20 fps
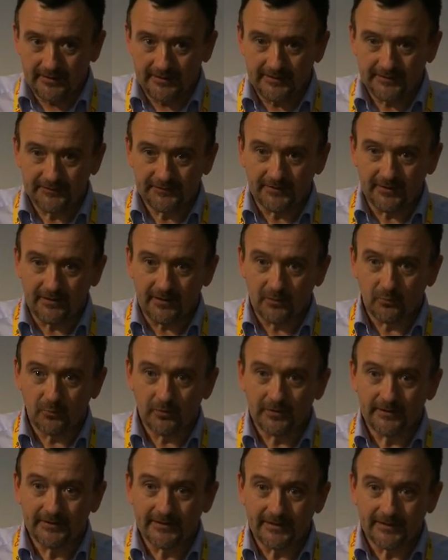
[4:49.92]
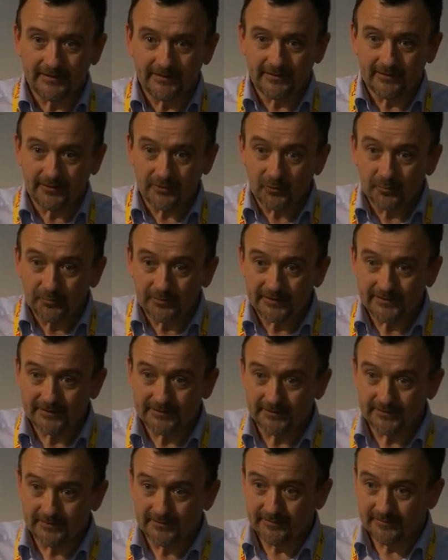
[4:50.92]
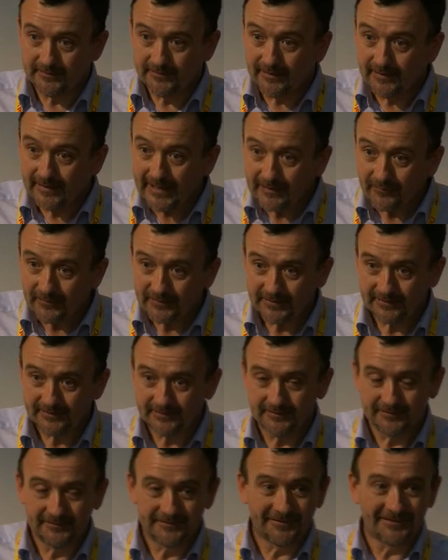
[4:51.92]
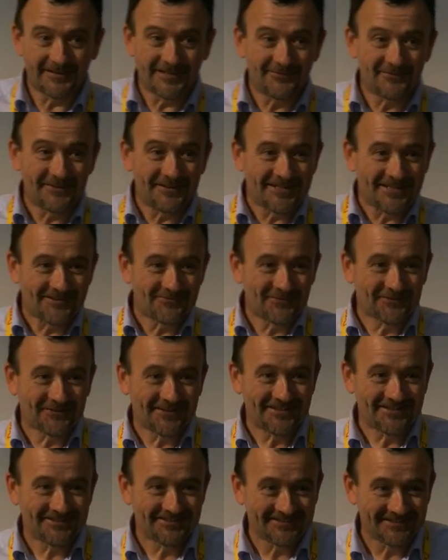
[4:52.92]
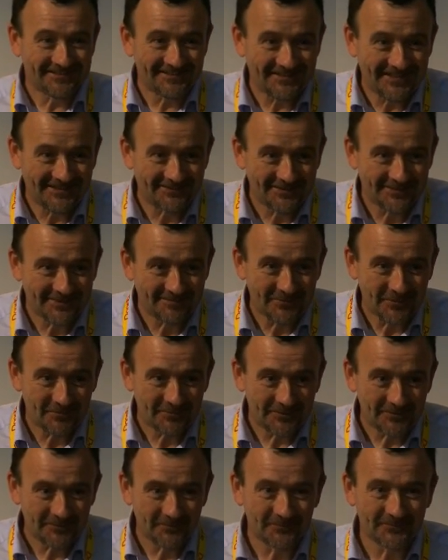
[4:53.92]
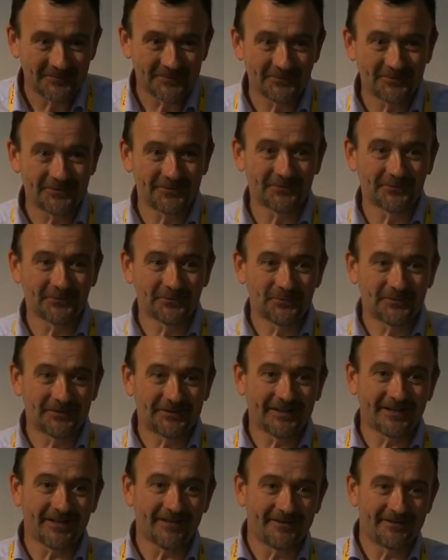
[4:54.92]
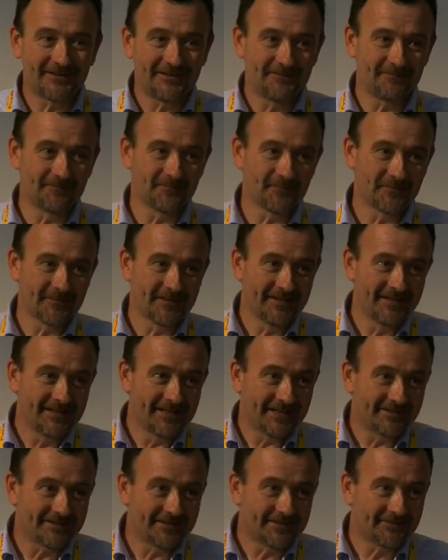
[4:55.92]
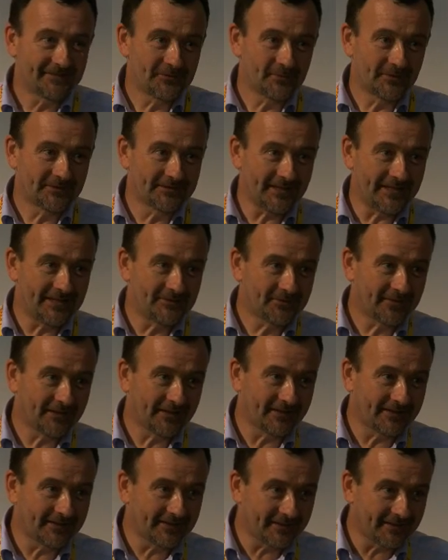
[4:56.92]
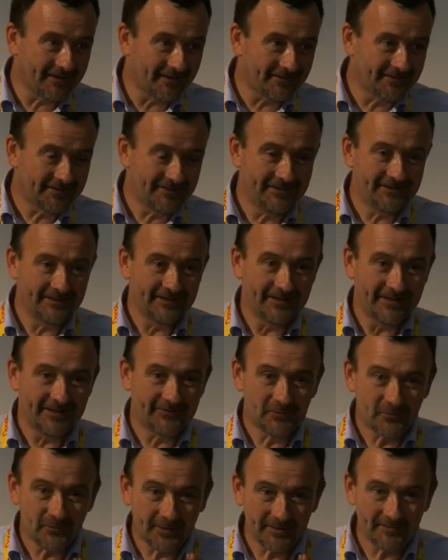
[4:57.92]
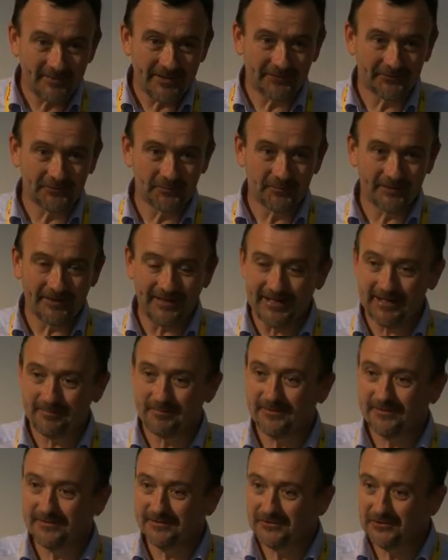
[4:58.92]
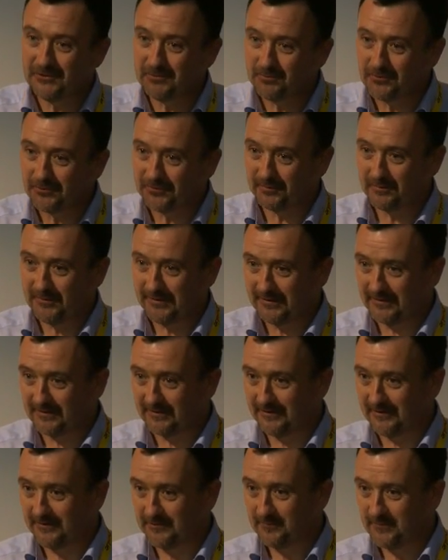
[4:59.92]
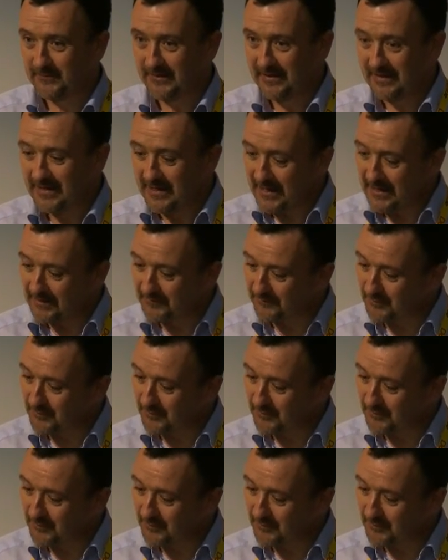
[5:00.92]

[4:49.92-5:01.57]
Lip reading: is a word that comes into nearly every conversation that I have at the moment, which is the word clarity. And that if you want to have clarity, if you want to make something happen, you must make it clear. And